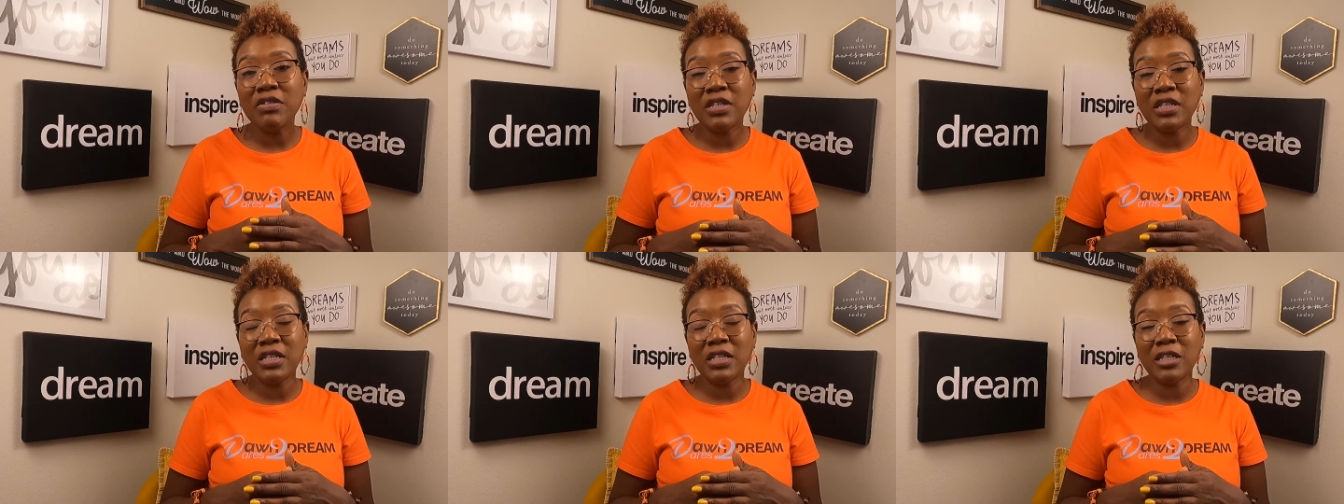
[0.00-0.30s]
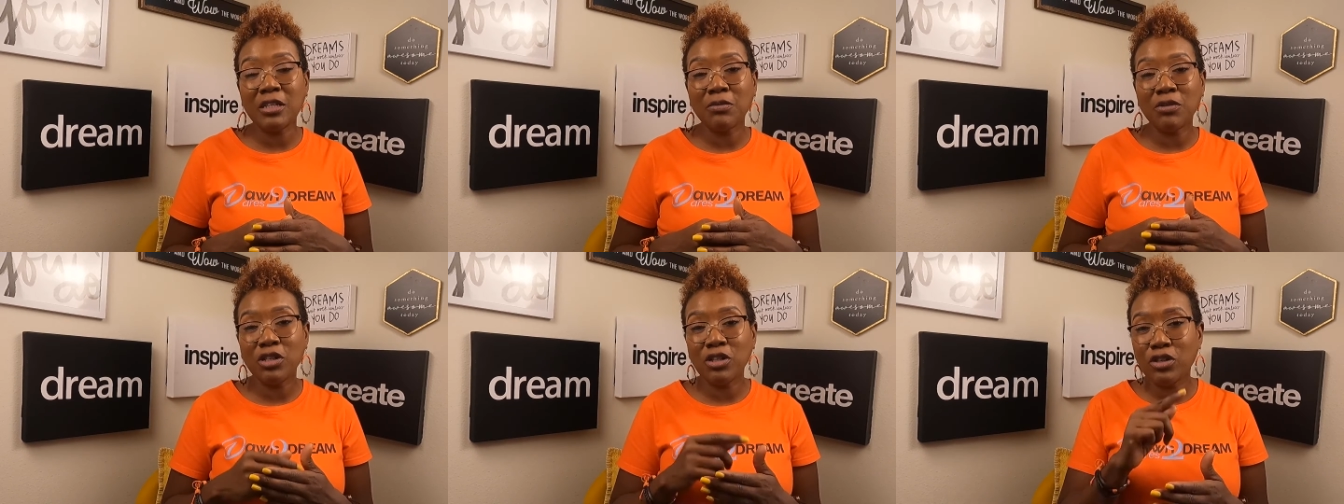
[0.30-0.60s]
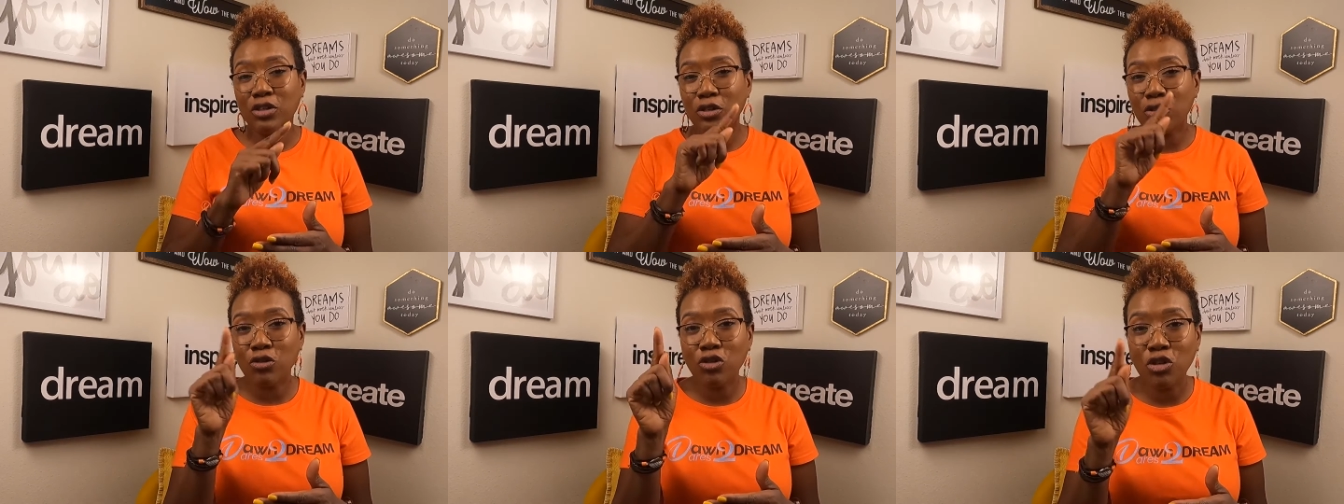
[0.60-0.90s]
system, to
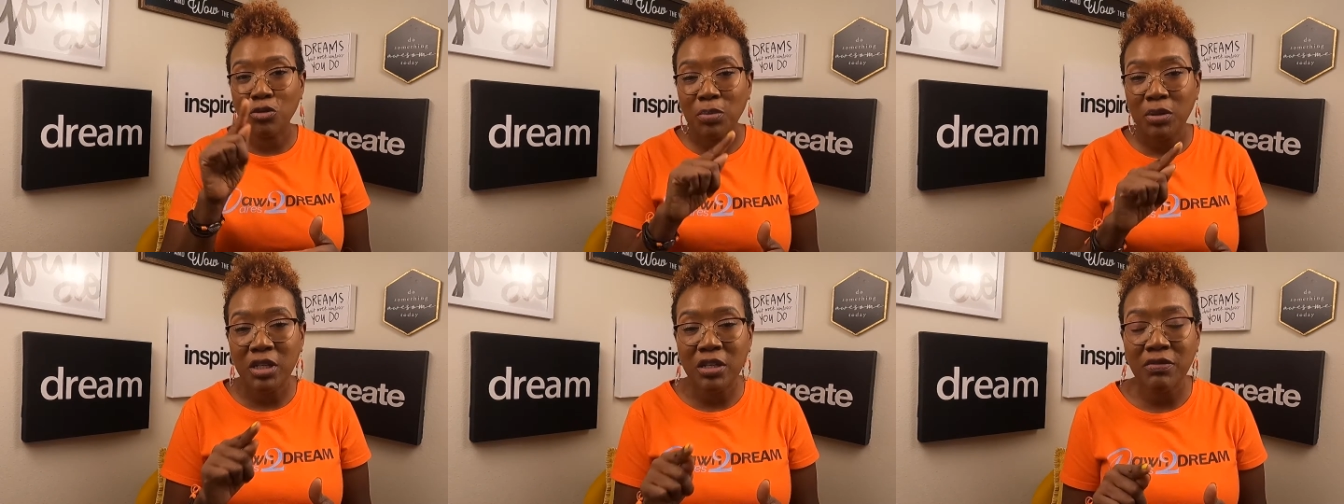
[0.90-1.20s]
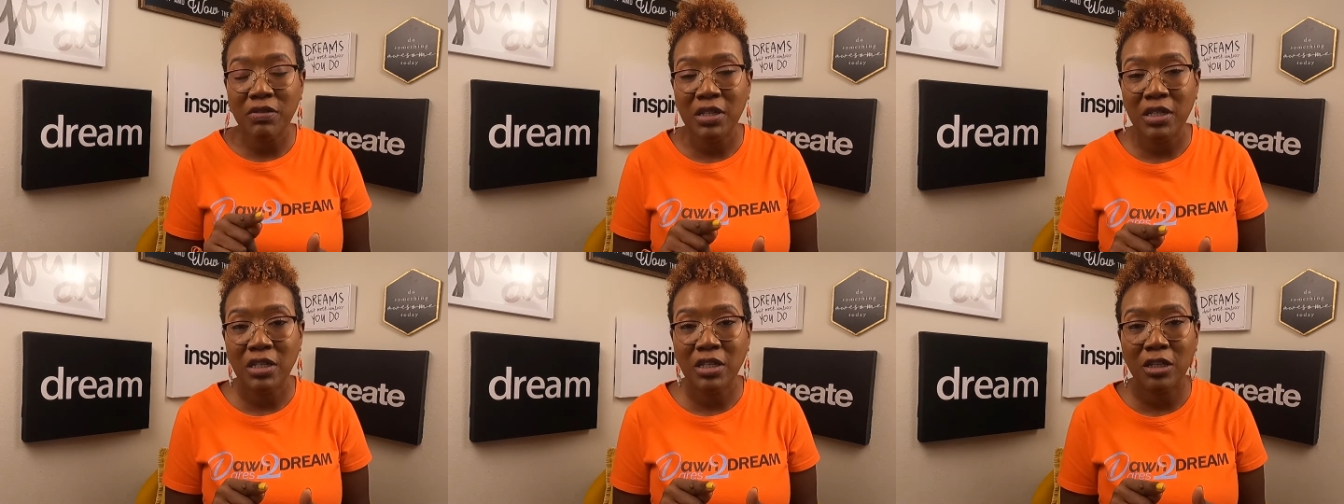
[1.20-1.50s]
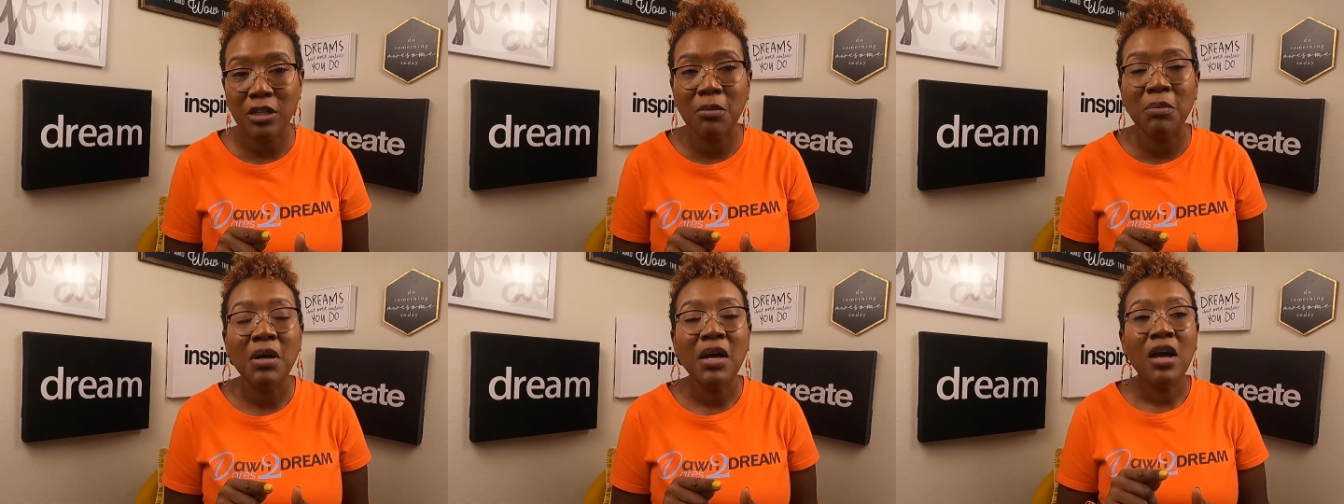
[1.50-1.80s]
search your belief
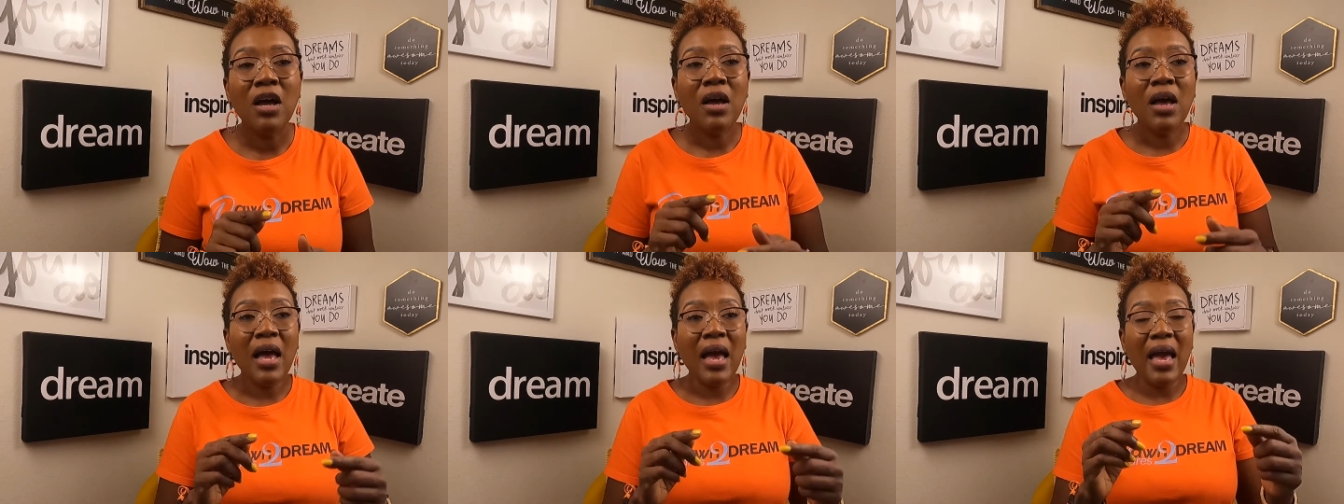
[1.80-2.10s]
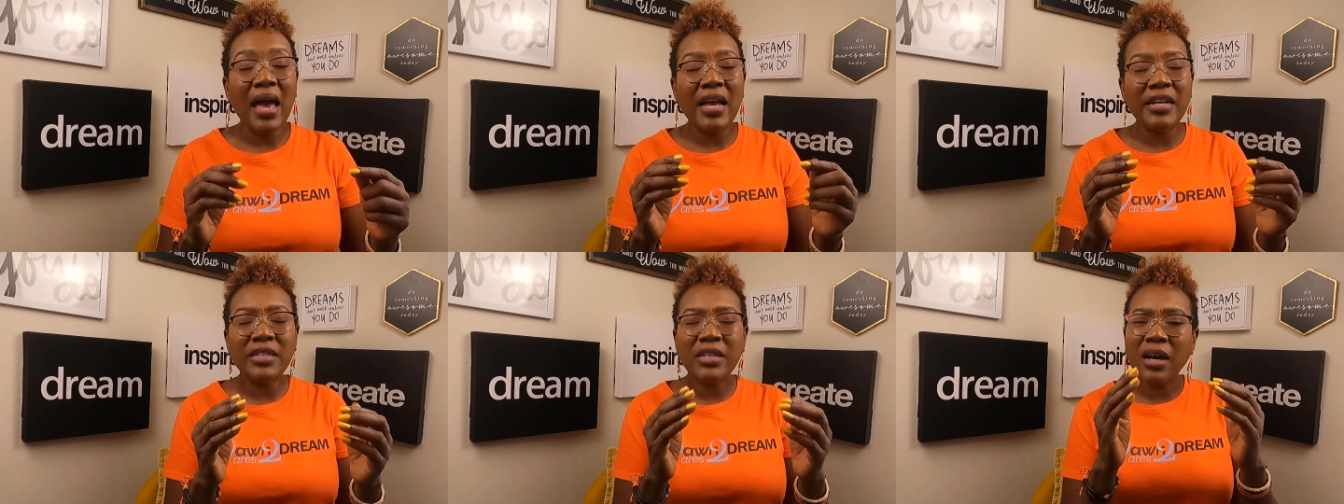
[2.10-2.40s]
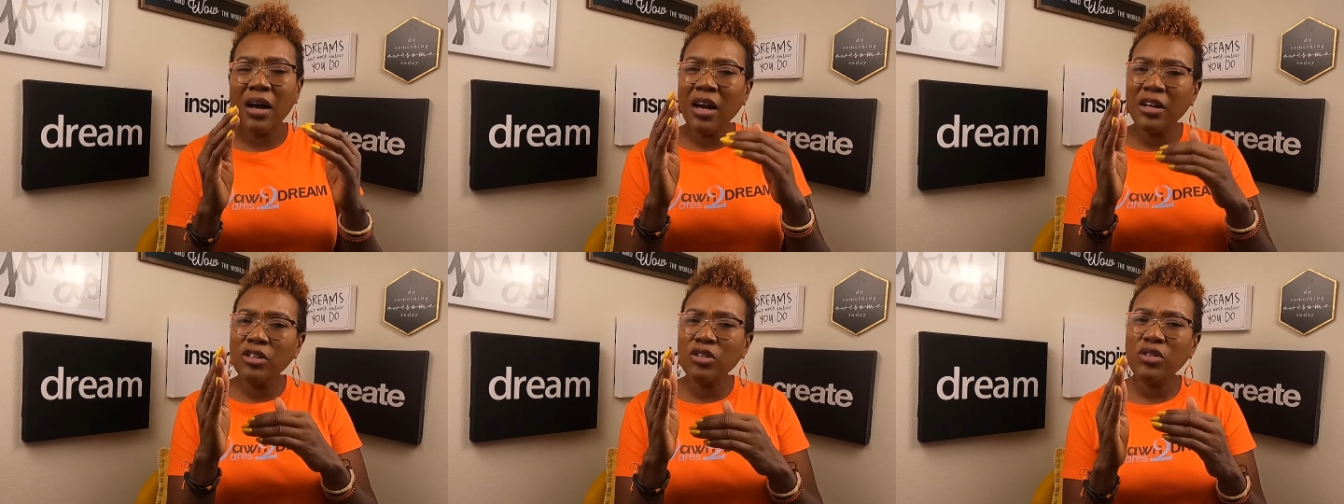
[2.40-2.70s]
system, and
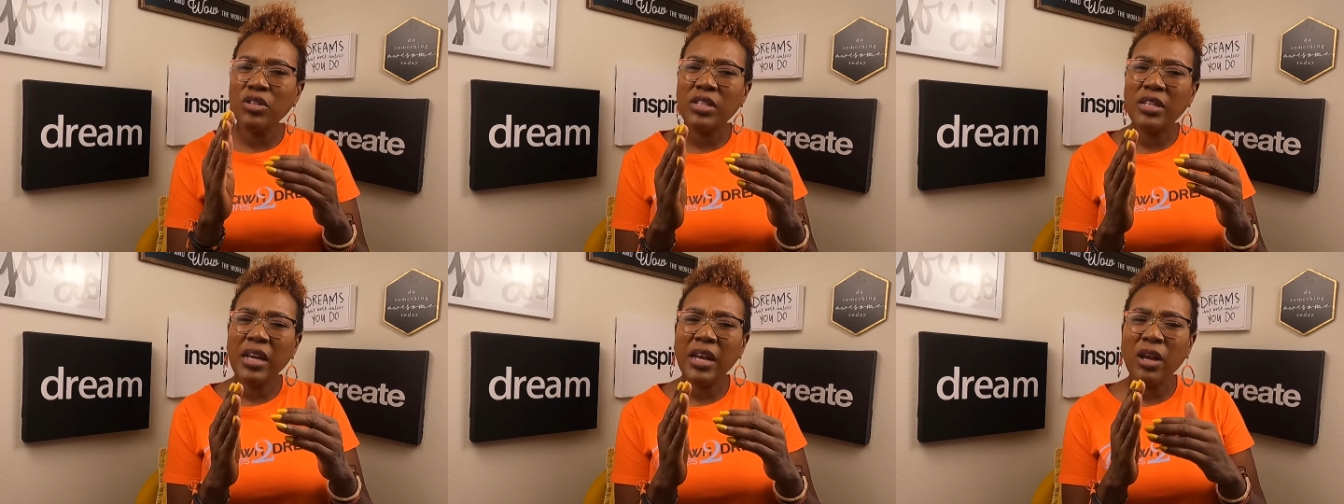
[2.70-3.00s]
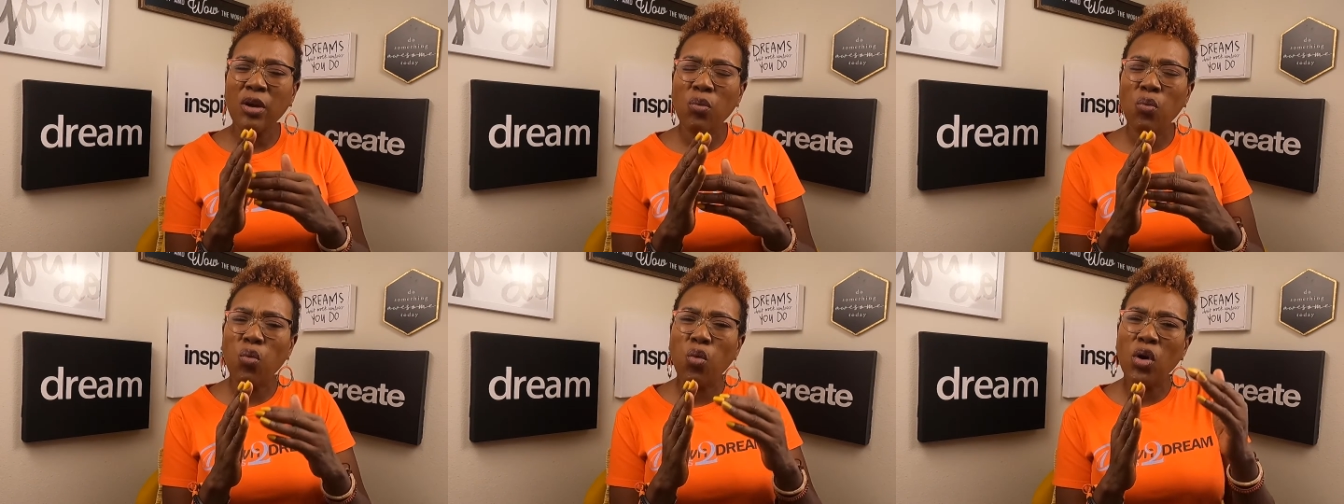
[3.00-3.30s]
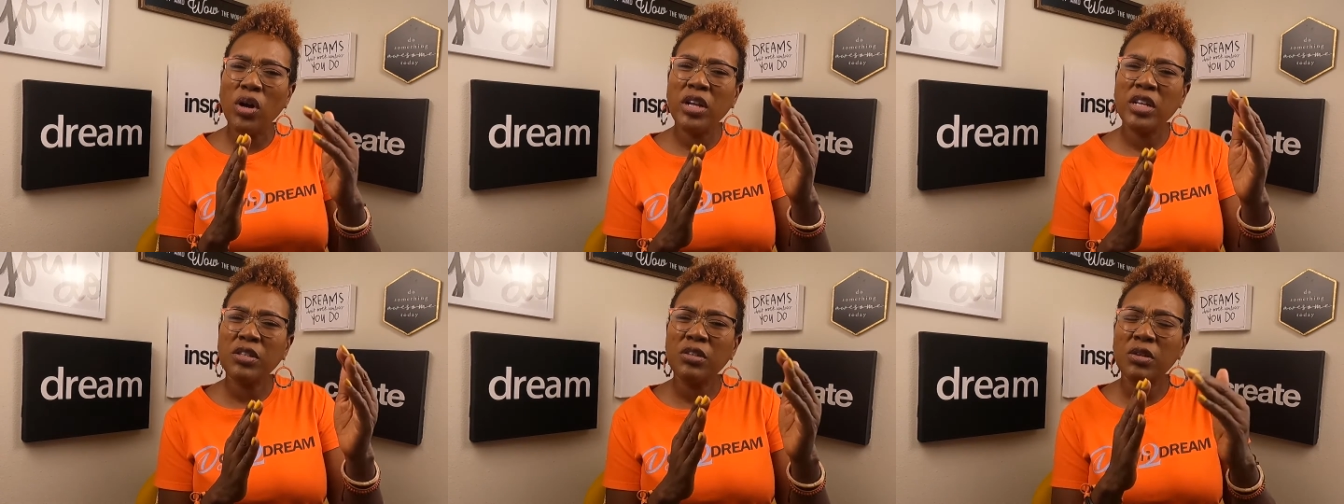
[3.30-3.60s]
to understand
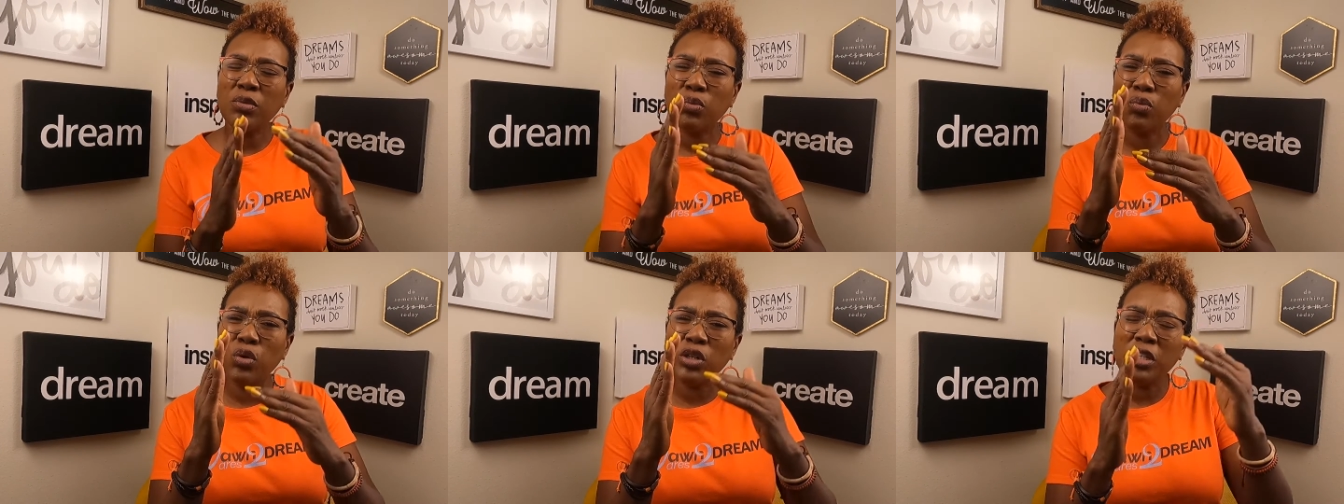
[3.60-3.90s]
what's